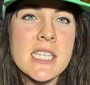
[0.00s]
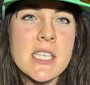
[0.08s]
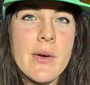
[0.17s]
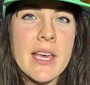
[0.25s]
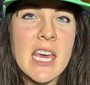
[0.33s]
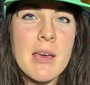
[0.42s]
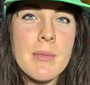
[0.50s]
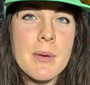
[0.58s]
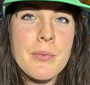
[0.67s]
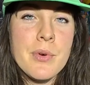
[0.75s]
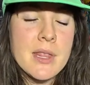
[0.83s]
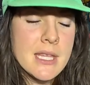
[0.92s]
So I came
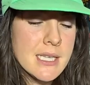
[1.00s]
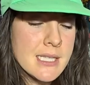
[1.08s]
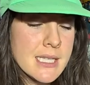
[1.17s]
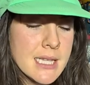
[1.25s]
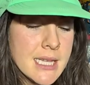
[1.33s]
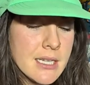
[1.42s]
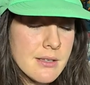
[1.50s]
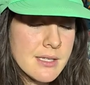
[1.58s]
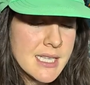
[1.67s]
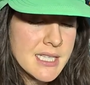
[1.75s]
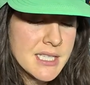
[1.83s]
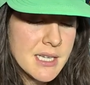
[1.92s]
up with this little
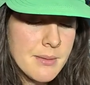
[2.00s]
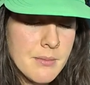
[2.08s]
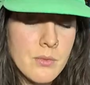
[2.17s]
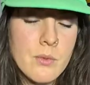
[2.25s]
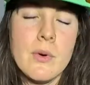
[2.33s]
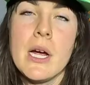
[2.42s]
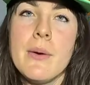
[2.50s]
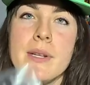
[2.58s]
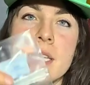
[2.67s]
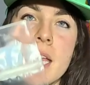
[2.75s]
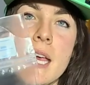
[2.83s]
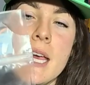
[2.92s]
system where I
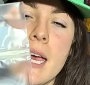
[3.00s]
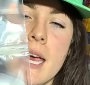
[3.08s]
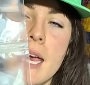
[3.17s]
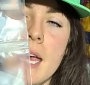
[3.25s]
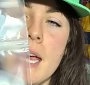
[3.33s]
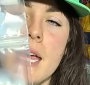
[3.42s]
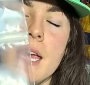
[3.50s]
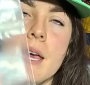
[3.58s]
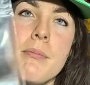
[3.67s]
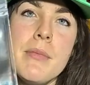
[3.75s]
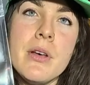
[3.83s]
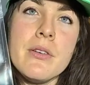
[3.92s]
would take
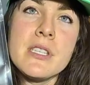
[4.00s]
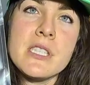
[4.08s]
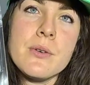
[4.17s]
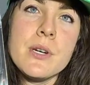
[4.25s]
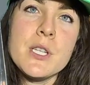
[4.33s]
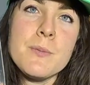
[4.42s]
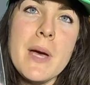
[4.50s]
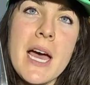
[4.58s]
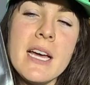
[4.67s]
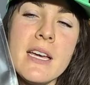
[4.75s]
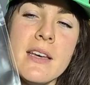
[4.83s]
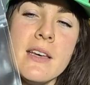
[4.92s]
a milk storage
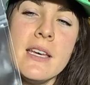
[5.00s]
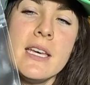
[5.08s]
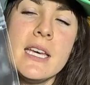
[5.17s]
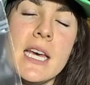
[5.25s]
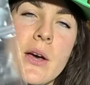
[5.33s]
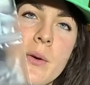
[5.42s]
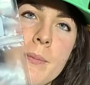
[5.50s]
bag. I